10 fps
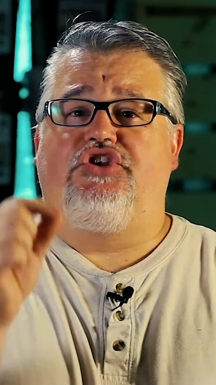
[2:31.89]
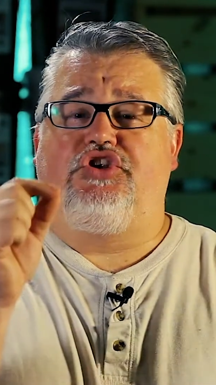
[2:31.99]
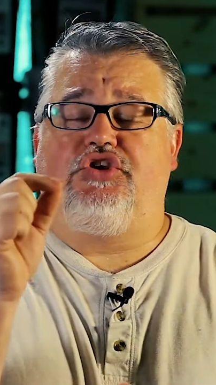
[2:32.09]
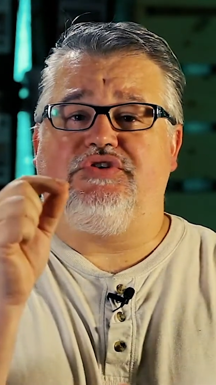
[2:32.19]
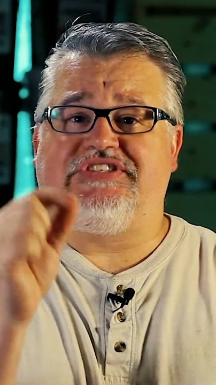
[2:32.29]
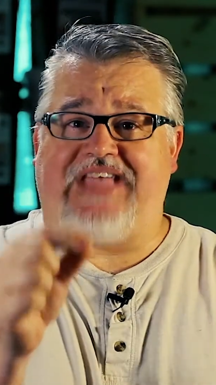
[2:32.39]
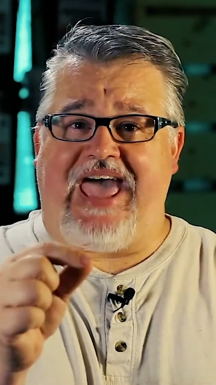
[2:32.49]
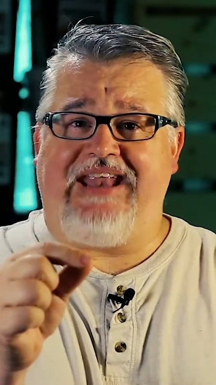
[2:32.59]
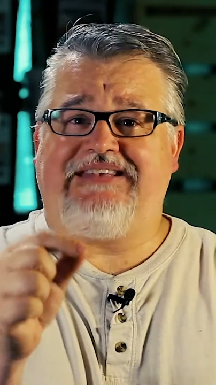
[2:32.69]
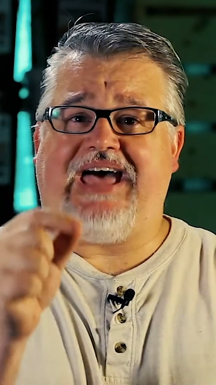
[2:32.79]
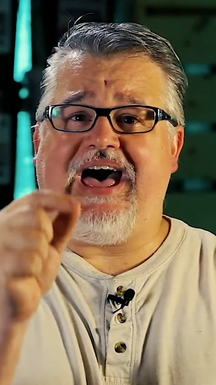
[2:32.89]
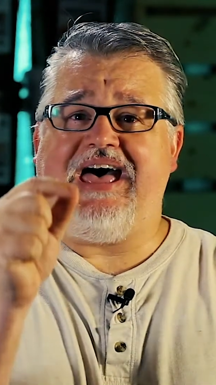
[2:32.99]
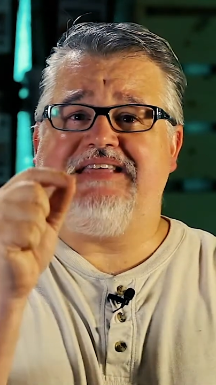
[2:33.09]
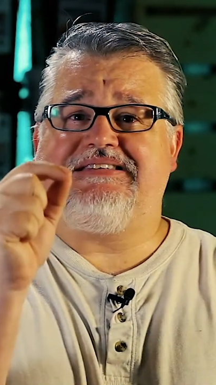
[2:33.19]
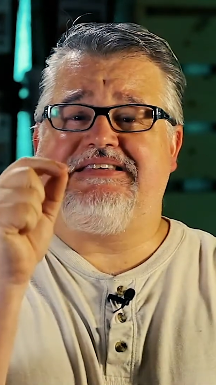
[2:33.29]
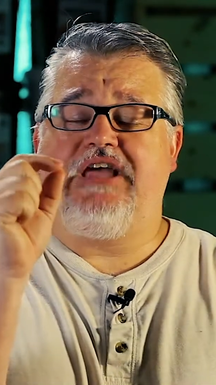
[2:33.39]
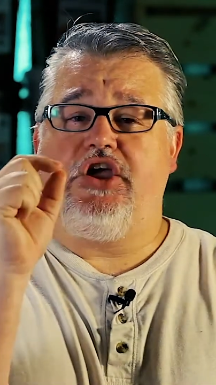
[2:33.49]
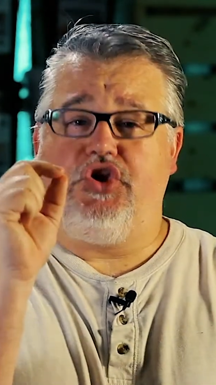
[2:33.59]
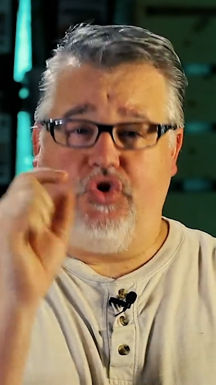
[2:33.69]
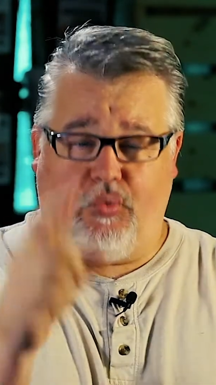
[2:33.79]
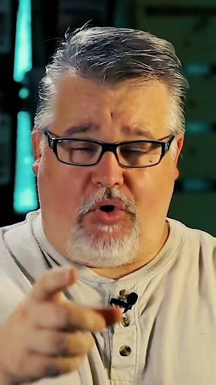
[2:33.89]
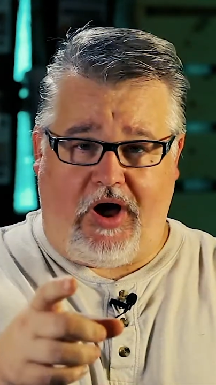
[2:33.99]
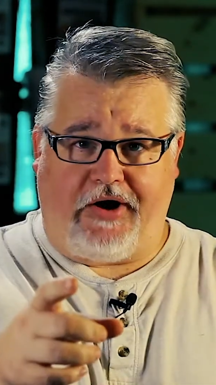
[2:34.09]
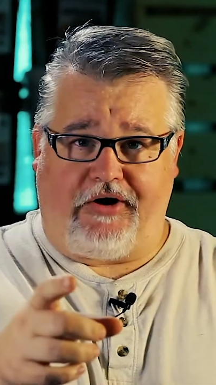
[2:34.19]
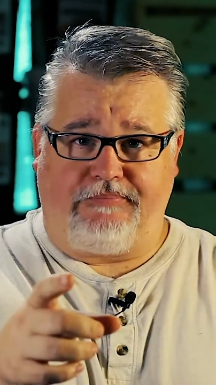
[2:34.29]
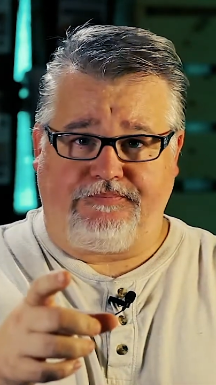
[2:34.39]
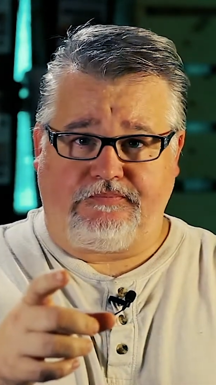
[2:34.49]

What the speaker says: to sanitize your water.